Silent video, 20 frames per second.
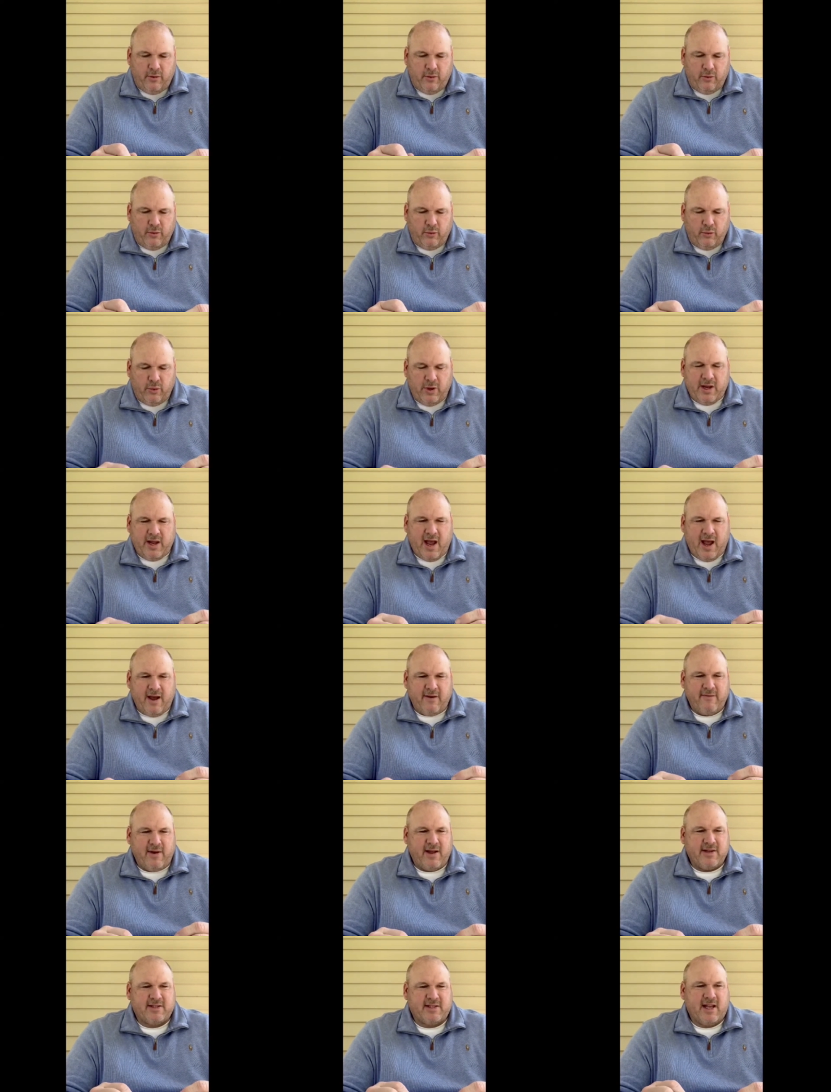We have
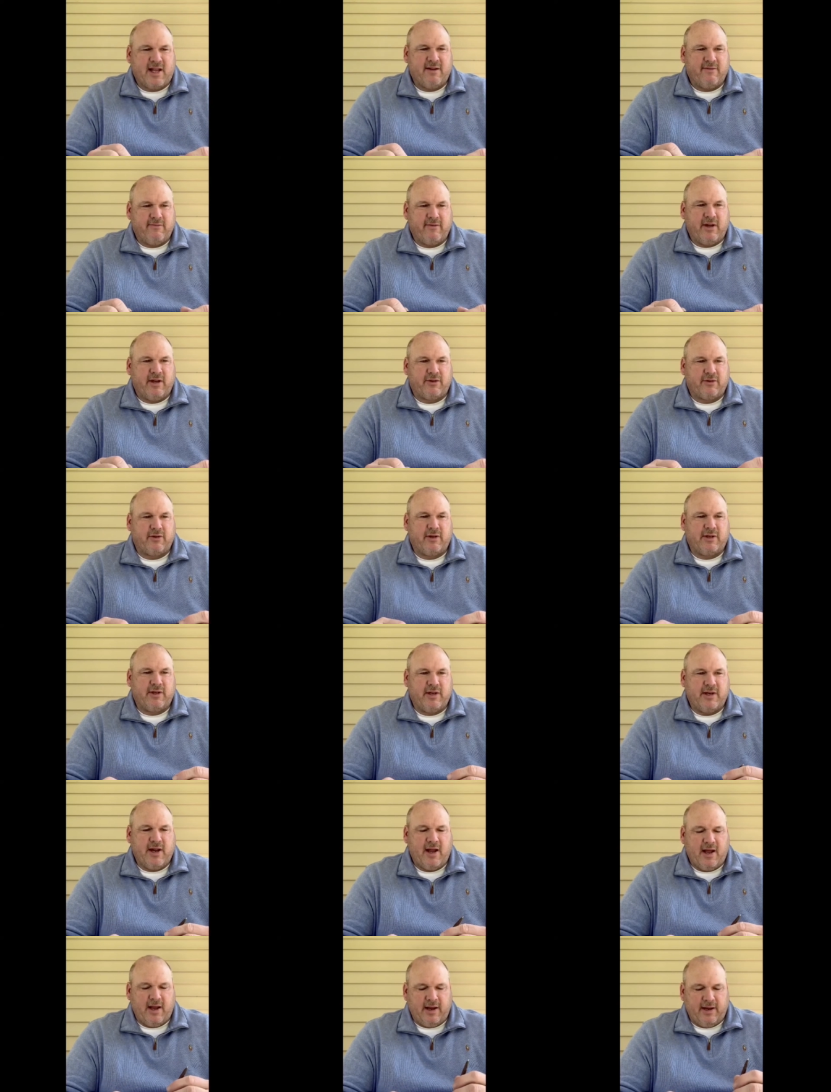that same victory
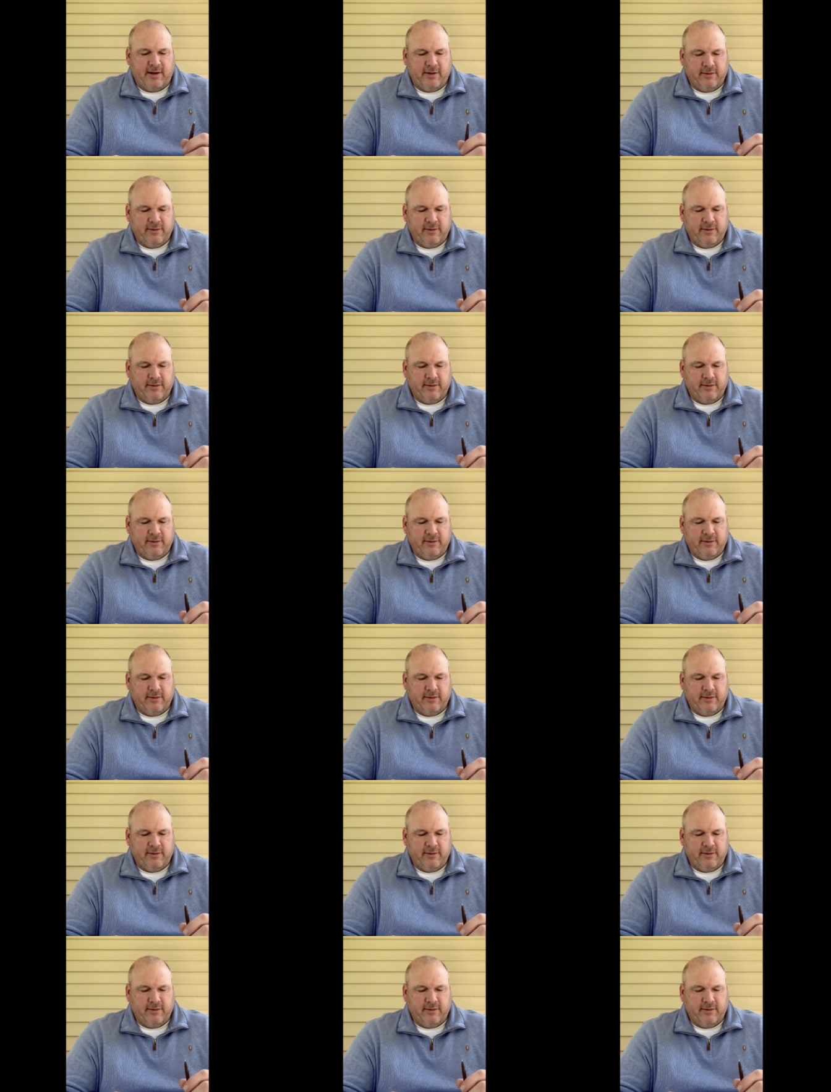today.